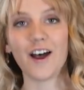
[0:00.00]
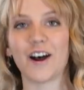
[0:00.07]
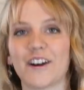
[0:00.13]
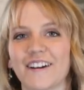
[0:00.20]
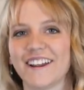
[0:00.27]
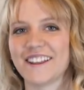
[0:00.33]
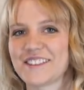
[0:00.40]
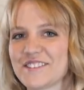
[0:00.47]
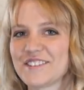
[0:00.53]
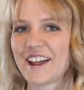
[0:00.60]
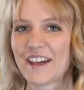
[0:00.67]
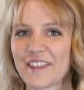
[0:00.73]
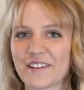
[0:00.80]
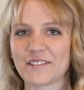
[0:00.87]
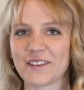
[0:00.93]
All right, so
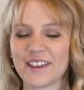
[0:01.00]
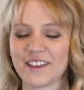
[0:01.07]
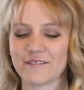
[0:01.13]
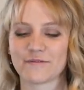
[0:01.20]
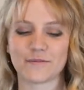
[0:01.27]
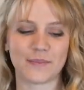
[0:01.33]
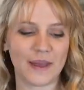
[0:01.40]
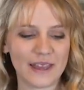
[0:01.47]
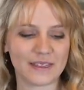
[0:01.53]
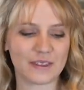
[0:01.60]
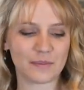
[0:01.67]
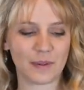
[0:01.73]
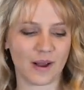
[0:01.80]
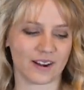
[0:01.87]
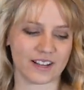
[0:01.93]
now that we've made the
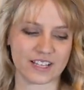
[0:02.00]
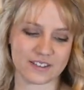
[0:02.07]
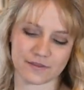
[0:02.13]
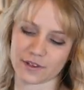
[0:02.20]
bodice